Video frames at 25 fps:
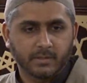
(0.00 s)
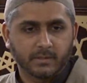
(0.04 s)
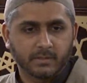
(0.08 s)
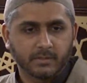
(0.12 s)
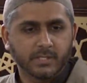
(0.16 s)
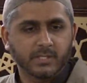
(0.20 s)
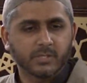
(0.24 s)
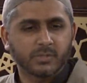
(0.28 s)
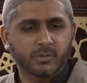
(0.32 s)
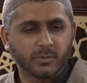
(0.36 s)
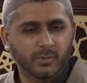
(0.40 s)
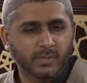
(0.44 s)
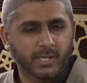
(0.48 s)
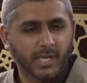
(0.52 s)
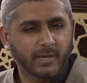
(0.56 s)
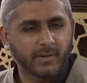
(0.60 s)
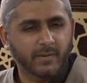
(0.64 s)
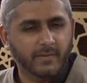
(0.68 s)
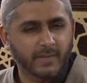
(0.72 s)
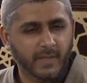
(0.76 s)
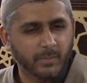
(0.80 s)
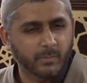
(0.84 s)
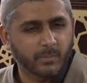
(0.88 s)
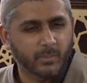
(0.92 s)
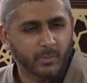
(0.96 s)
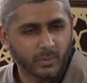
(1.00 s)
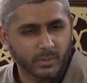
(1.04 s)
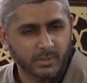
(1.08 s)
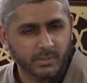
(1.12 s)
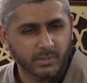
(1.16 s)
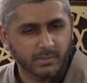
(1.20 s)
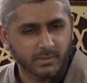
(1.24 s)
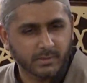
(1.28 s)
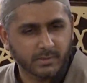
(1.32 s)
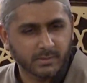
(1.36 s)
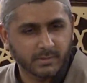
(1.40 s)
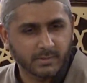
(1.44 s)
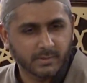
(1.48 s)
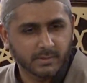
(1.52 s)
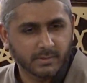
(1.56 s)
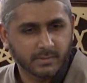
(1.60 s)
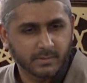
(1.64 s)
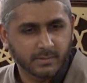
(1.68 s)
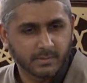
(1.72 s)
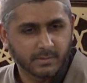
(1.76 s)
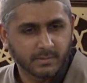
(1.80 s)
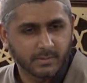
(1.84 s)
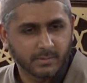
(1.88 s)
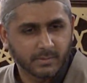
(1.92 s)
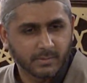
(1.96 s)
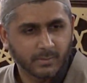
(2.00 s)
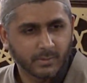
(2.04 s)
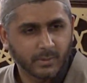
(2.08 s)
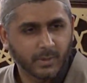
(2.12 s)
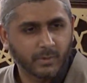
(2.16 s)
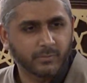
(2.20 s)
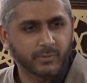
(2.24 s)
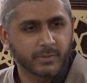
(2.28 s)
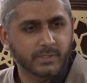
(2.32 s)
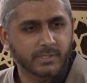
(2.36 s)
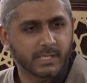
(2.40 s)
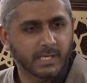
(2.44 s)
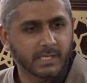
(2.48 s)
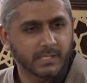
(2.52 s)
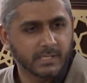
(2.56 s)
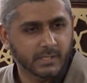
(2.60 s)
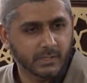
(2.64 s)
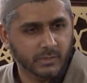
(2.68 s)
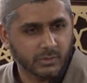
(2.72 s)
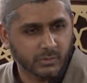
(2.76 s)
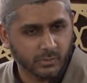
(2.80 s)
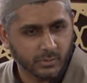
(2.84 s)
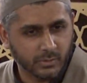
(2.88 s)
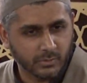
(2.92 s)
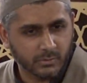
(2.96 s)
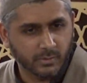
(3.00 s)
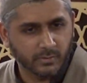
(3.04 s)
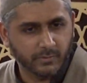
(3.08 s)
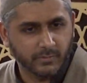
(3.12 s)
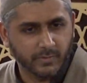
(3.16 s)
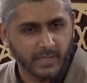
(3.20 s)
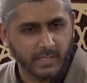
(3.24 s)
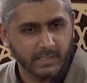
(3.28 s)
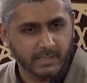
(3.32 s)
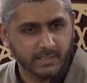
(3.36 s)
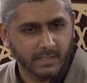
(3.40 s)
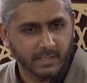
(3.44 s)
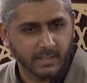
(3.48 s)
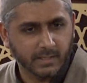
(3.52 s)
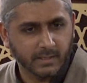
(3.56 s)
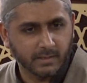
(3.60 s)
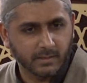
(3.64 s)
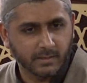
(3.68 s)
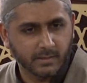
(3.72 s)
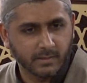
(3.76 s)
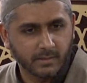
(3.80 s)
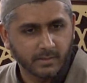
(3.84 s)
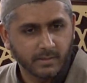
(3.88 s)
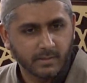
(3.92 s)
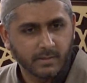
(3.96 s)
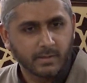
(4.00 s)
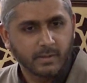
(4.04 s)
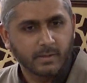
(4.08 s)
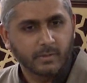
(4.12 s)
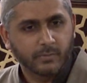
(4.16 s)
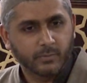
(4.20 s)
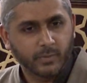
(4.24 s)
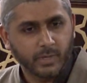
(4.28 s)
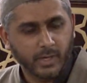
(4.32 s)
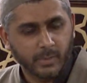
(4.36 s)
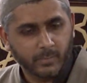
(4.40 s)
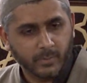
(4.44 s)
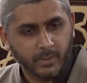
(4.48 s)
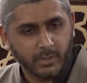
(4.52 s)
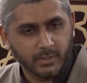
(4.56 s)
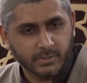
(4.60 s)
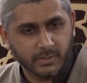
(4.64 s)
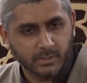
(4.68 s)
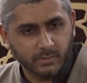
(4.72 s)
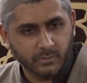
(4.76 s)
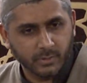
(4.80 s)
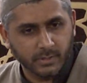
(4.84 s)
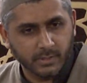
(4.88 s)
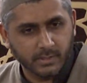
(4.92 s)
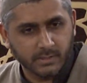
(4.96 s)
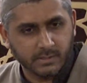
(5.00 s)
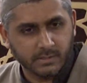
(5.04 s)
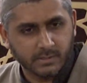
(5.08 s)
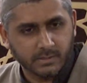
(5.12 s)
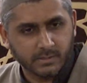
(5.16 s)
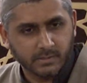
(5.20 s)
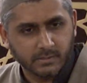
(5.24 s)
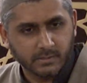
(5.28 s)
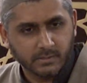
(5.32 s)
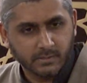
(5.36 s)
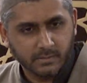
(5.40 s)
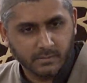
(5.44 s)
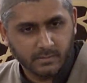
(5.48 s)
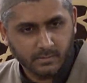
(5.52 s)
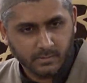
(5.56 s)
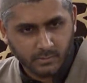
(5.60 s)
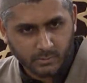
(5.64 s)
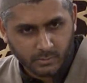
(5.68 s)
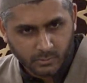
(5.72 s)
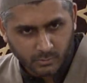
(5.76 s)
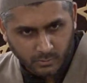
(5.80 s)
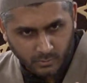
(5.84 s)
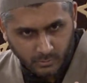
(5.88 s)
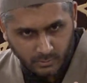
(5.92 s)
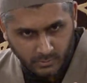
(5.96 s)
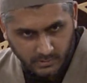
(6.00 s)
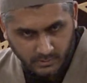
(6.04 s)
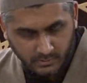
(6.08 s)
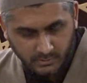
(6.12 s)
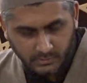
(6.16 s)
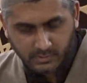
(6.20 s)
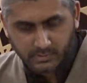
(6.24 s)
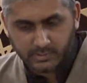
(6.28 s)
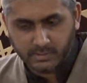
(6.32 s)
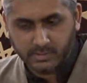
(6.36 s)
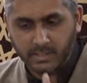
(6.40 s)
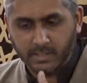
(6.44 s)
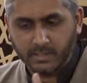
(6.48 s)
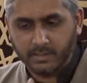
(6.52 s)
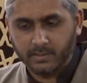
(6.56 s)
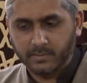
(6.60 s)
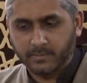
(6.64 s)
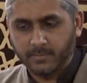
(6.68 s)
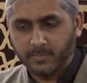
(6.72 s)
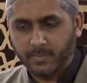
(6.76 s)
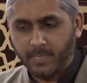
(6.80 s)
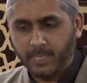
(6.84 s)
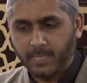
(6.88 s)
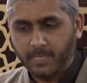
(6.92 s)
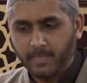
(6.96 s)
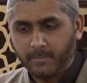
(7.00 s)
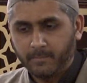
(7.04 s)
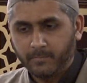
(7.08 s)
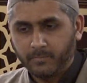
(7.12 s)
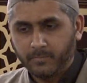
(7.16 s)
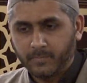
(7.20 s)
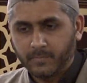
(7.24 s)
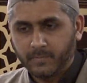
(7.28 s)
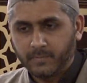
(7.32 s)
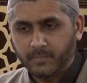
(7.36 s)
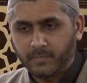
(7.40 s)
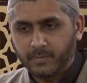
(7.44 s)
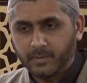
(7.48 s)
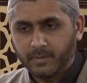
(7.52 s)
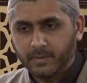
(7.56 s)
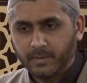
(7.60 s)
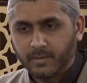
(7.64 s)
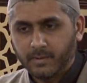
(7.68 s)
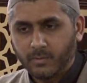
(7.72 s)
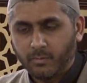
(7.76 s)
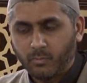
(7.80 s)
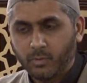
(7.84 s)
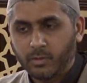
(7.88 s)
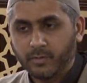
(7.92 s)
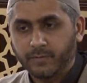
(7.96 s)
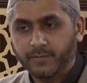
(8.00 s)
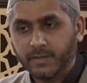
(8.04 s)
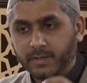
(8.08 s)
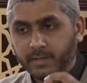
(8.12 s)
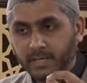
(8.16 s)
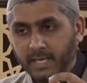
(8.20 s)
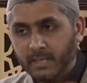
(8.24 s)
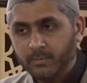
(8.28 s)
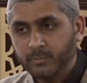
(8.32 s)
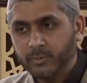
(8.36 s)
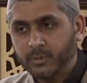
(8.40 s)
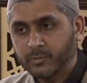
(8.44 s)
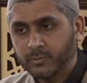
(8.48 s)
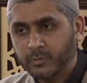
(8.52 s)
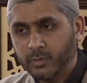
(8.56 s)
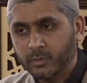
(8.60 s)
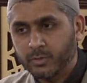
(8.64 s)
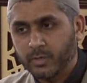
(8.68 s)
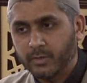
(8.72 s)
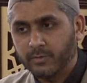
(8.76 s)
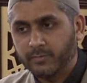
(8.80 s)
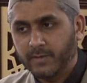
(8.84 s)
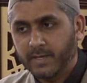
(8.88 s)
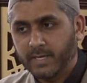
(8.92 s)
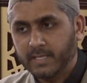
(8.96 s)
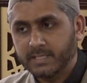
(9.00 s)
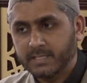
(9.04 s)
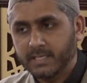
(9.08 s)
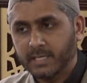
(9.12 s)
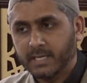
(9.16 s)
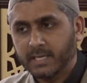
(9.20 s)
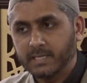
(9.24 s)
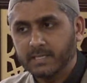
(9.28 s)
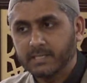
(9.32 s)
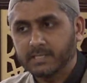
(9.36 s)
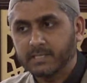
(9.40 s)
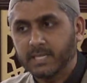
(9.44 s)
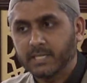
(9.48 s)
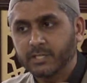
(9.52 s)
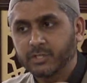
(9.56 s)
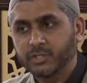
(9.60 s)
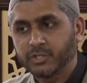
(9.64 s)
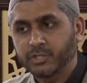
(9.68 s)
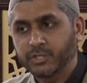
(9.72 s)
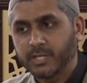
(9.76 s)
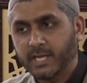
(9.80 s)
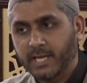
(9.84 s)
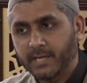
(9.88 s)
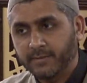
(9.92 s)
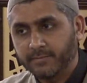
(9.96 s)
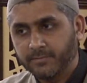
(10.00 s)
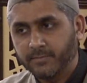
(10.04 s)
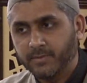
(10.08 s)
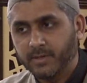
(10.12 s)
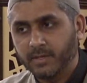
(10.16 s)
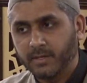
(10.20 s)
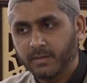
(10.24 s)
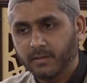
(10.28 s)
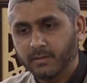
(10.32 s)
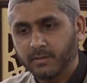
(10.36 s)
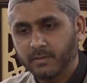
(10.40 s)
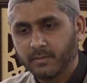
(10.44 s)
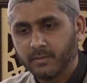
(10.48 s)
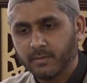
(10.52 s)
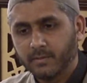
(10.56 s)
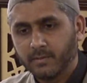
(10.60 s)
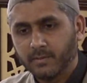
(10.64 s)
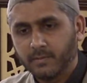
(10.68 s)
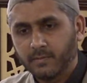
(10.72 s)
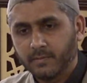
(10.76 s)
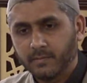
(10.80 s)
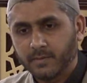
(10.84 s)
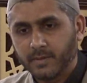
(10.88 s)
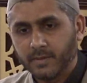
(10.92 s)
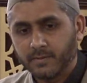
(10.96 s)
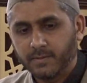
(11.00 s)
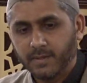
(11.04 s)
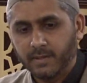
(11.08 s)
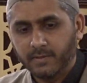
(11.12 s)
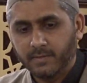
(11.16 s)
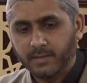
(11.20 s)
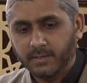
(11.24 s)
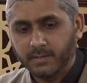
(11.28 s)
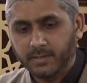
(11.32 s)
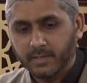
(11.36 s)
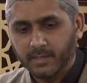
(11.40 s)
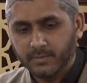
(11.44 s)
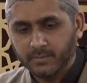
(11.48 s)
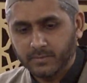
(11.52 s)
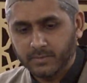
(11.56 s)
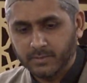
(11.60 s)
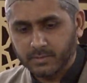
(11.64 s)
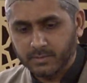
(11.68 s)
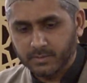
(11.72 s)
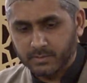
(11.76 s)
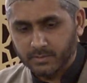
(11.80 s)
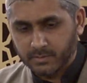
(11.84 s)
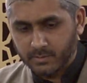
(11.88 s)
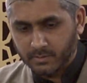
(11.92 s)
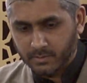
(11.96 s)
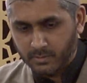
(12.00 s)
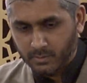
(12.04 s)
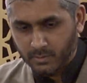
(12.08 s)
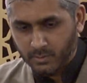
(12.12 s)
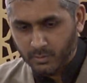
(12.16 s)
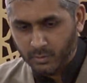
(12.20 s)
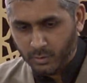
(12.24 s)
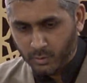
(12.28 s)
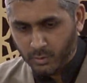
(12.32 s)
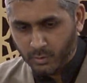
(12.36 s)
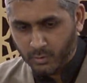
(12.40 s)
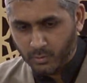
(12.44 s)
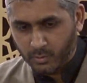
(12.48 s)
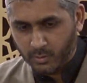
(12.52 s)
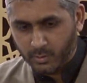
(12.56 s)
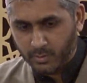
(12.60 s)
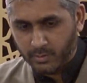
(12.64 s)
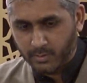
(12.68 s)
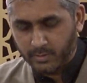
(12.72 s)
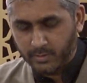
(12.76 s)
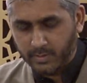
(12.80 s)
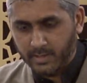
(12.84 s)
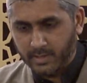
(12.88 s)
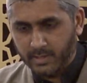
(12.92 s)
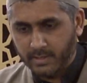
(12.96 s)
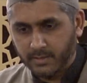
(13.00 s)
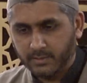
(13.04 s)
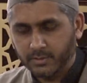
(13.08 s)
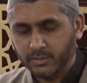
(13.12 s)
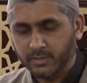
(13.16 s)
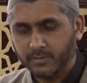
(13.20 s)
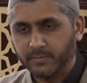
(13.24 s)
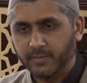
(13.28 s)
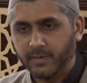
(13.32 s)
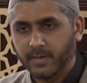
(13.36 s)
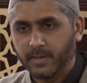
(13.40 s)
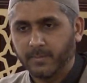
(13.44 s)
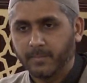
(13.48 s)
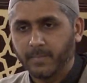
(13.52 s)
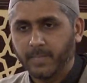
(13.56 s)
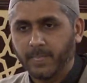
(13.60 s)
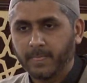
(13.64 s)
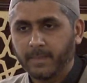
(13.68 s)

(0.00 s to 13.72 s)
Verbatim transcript: Just to carry the importance of reciting Surah Al Fatiha for a person who is who is sick. One of the names of Surah Al Fatiha is Ash-Shafi, the thing that gives cure, right? Shafa.